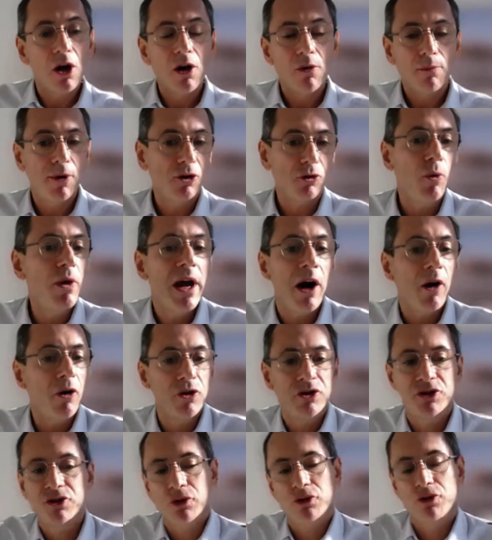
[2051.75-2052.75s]
but we are
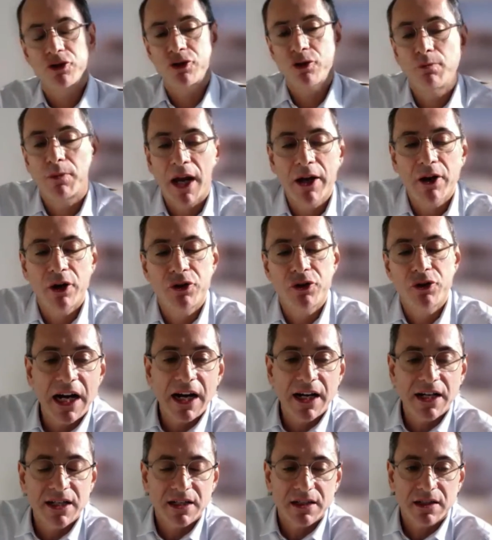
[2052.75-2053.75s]
also a supplier to you
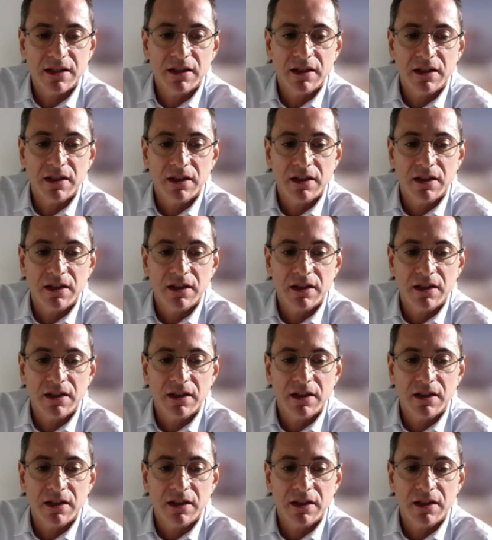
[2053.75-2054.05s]
guys.